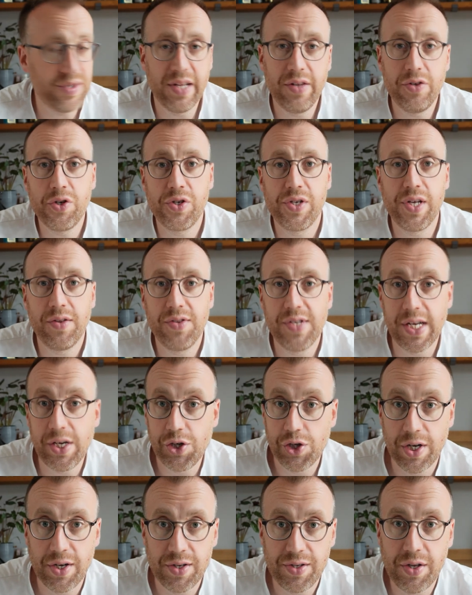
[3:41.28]
like they just sell
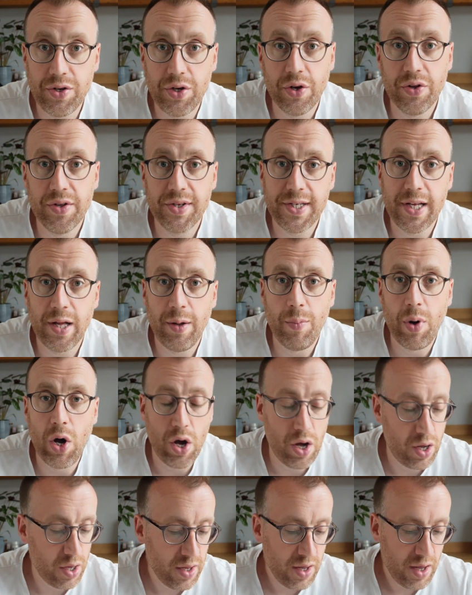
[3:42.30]
t-shirts, they sell
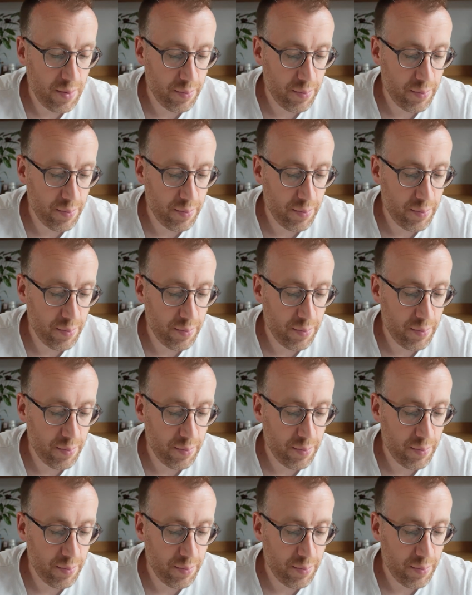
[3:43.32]
more,